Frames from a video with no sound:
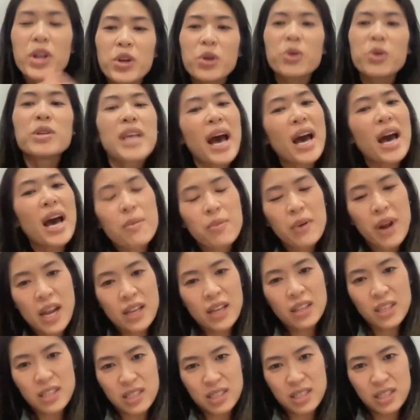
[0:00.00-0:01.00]
who's had a
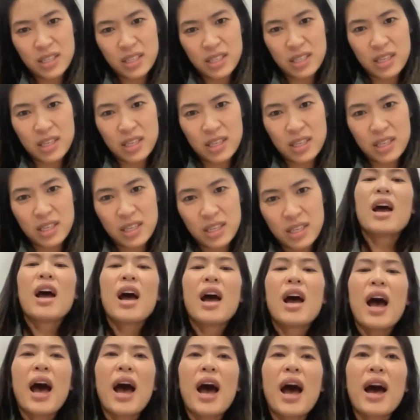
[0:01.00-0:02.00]
practice in the States,
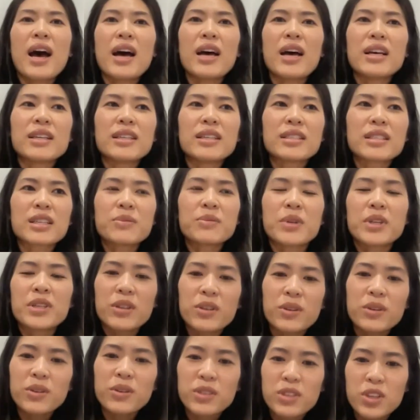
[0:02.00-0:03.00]
as someone
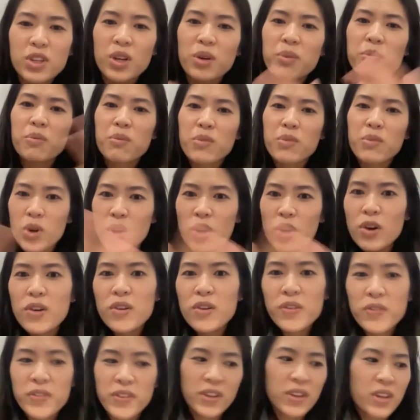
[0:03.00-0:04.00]
who's,
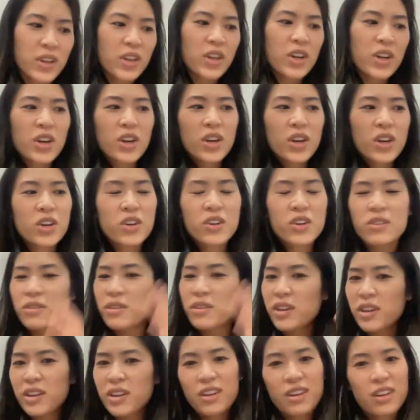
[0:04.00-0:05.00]
moved
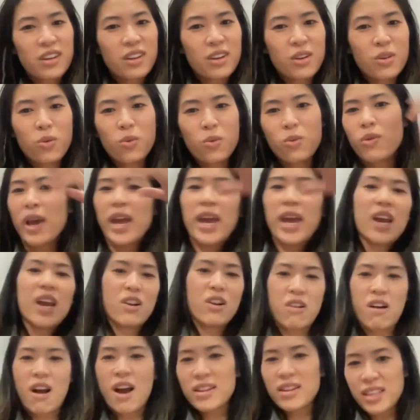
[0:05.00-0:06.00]
way
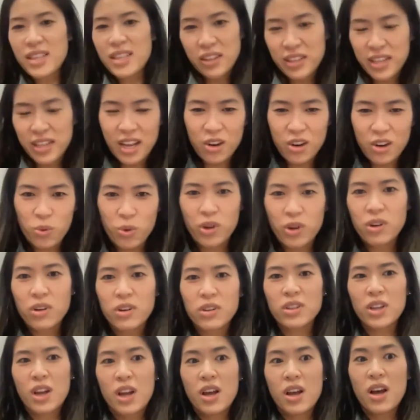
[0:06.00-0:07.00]
across the other side of the
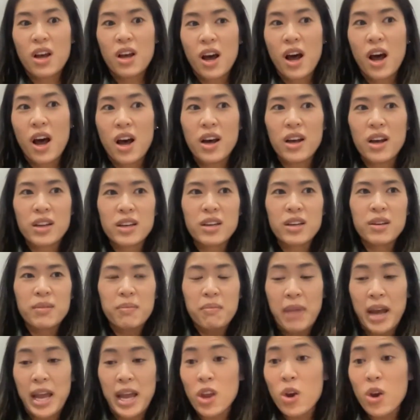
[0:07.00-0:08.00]
world on
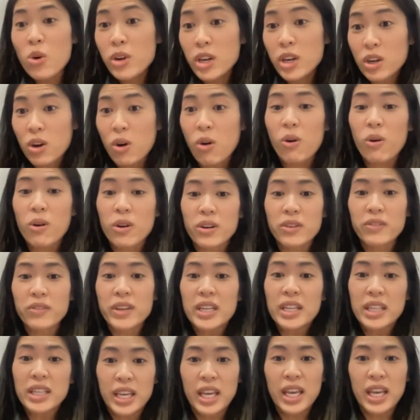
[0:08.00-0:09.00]
my own accord,
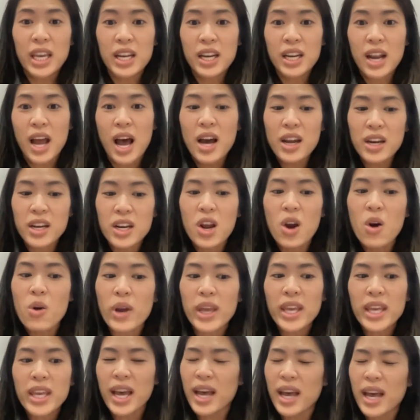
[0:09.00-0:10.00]
really, not
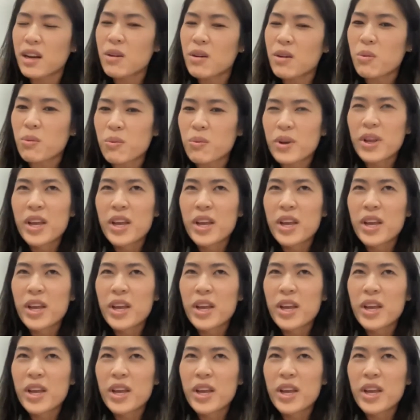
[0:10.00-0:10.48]
knowing kind of